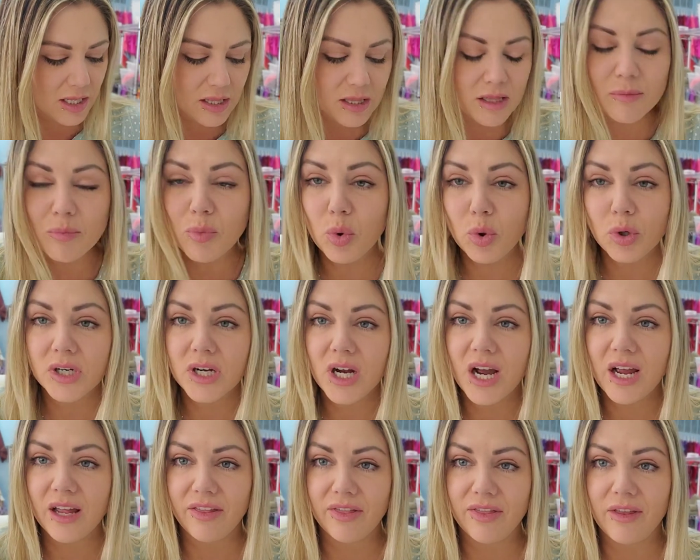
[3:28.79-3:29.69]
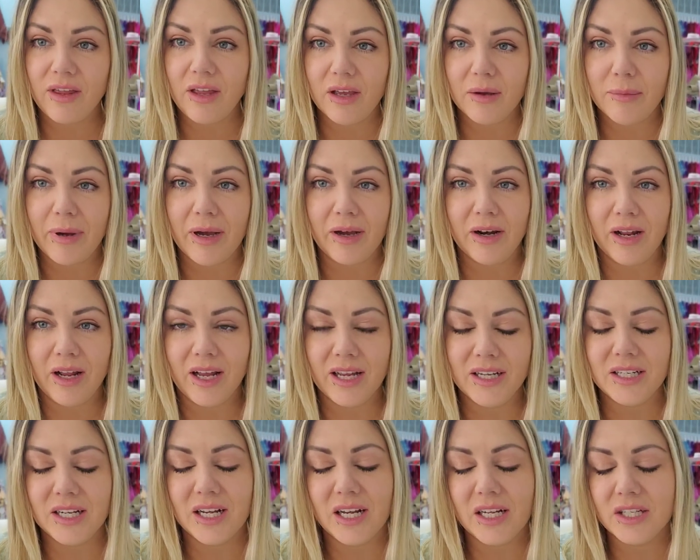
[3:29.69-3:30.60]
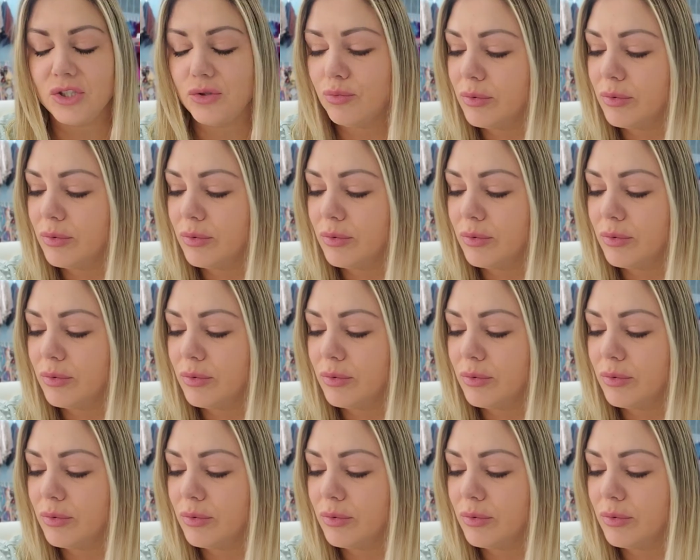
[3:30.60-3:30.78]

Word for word: The more I think about it, I, I